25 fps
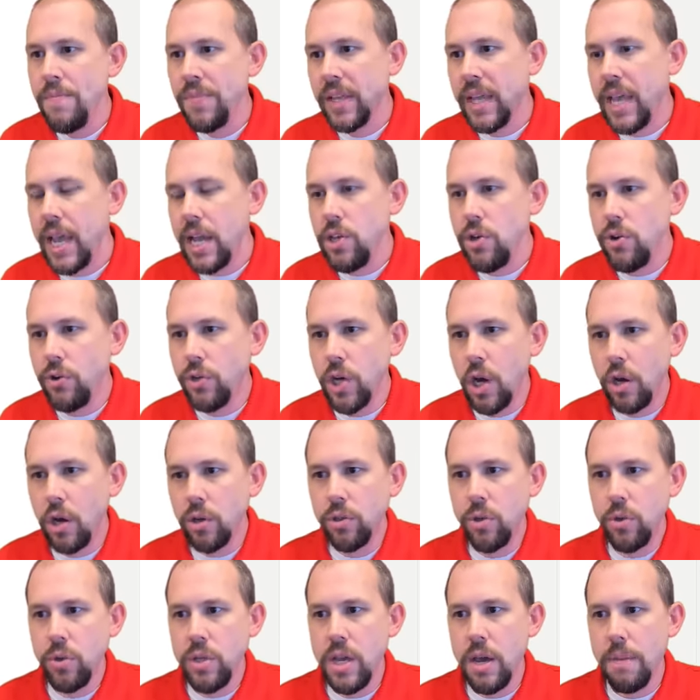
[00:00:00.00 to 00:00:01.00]
Can you talk
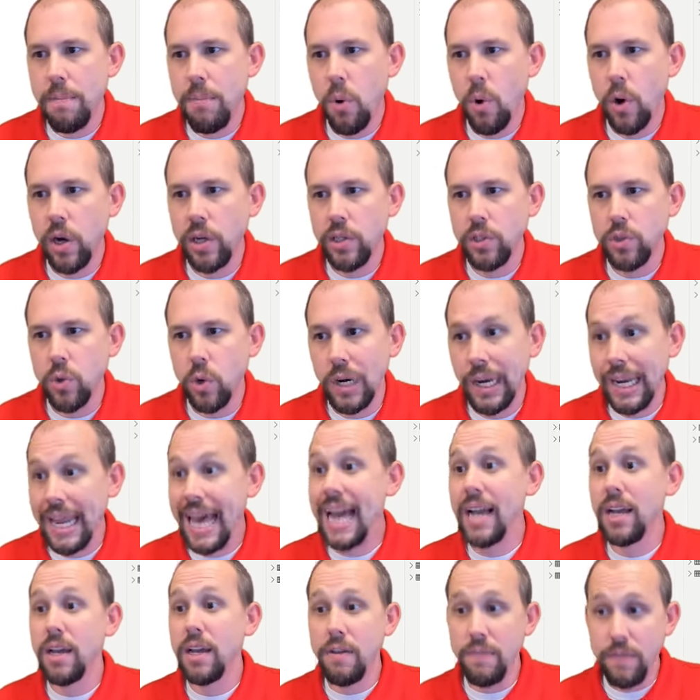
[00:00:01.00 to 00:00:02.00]
through the importance or
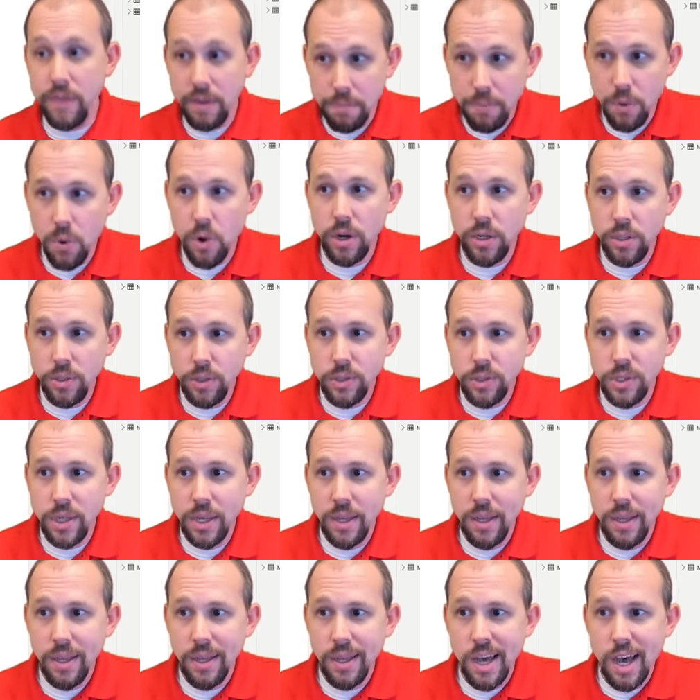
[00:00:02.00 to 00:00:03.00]
lack of importance
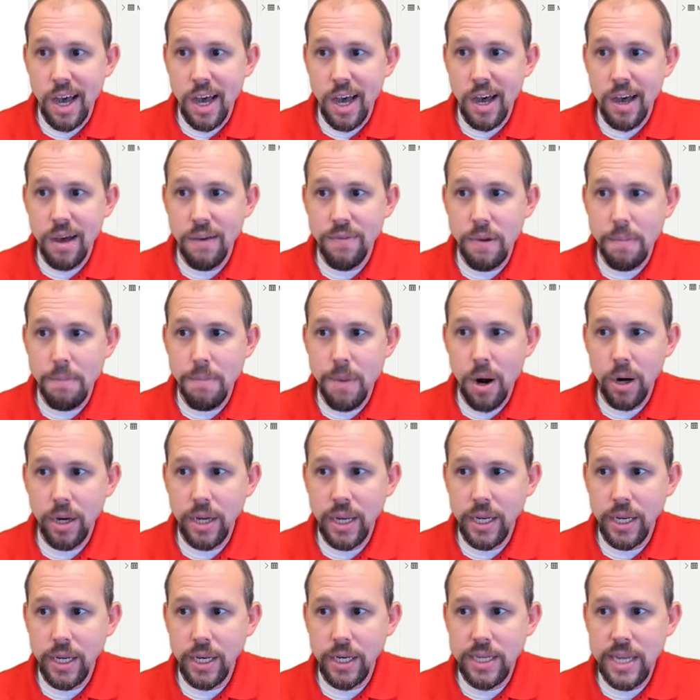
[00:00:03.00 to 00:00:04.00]
of
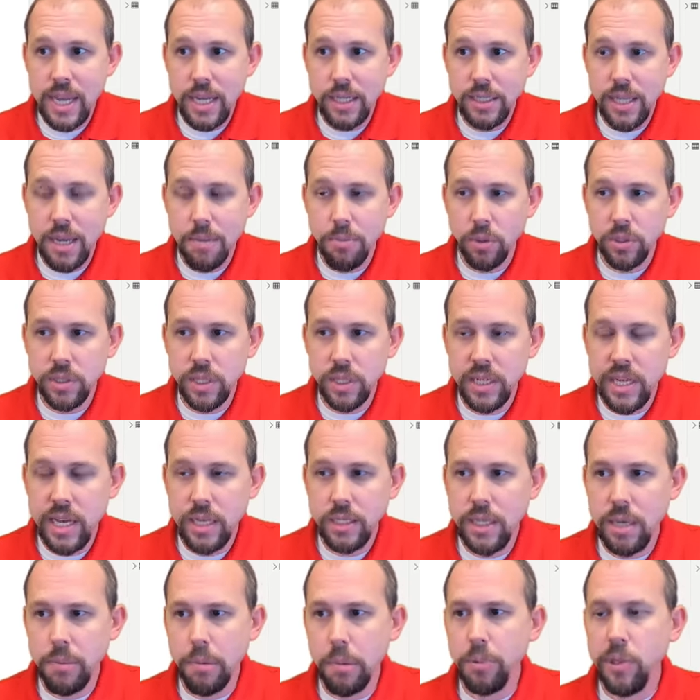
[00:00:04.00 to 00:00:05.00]
marking a date table as a
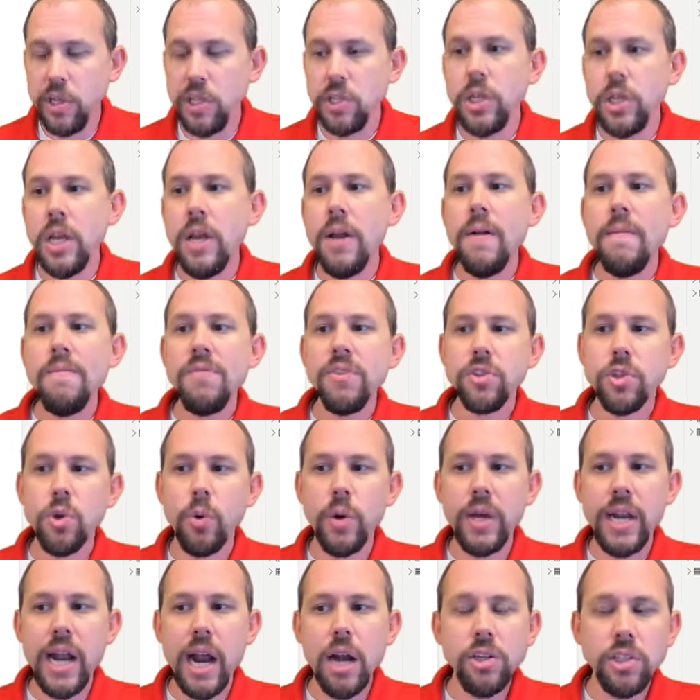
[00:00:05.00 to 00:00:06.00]
date table, please? So
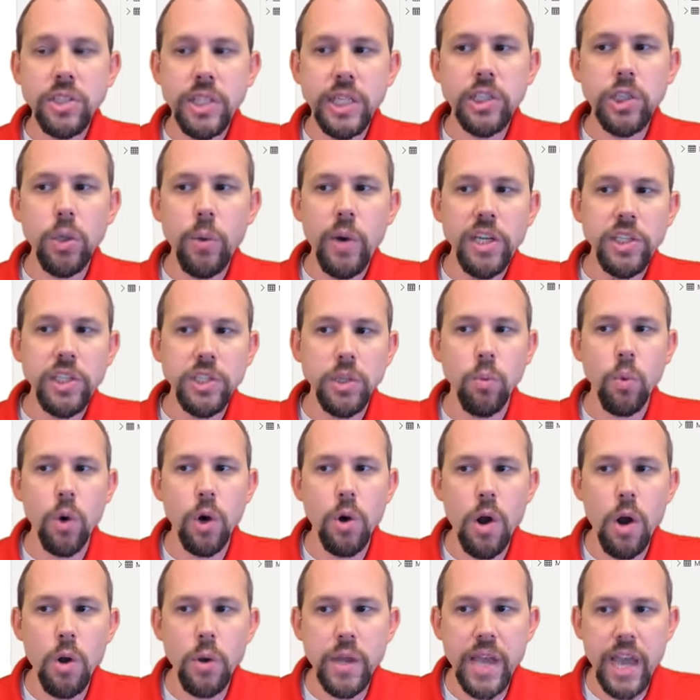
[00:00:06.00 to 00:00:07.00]
in our situation,
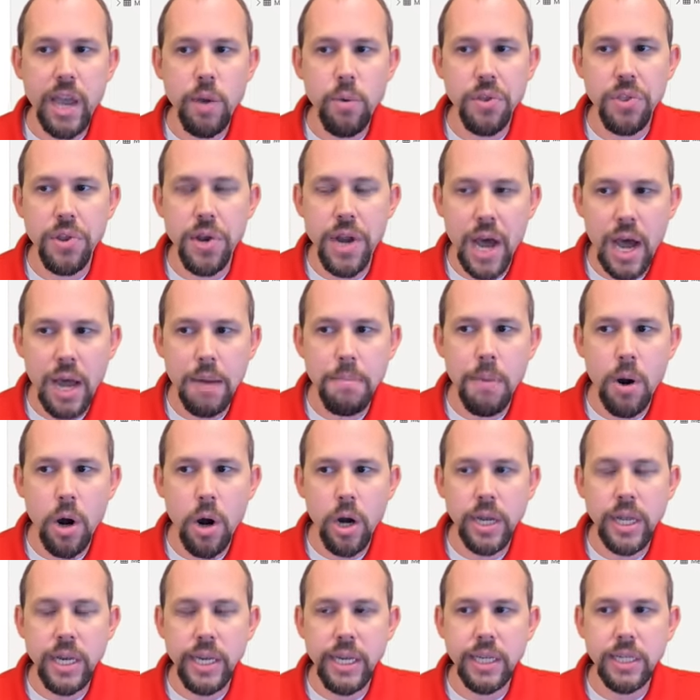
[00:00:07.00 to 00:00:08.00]
we're okay with not
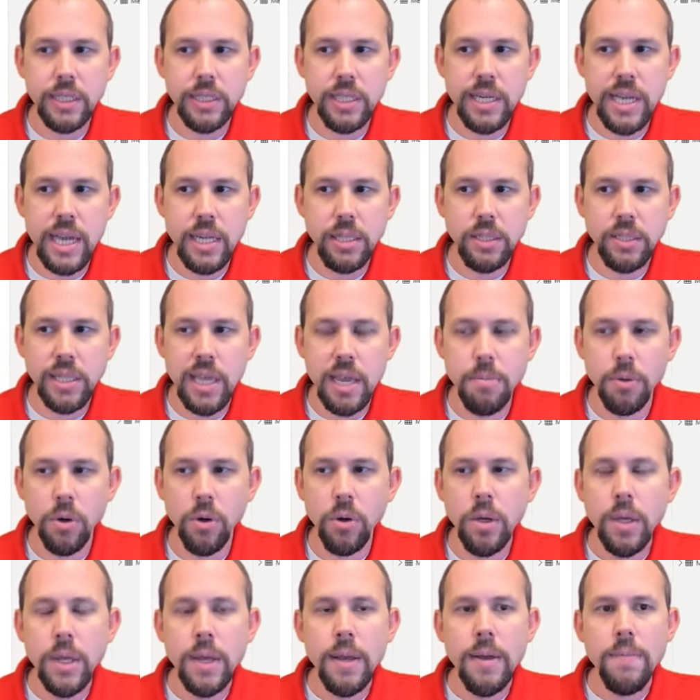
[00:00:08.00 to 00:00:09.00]
marking it as a date
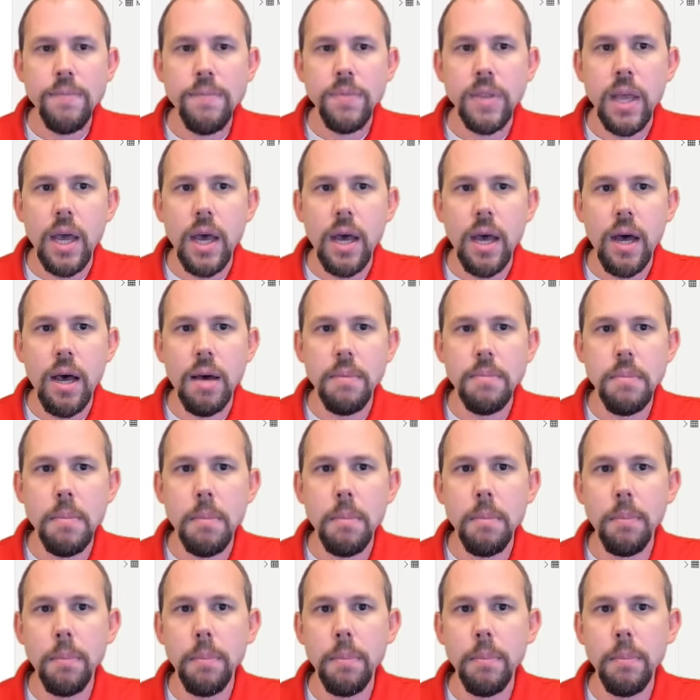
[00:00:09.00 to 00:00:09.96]
table. Um,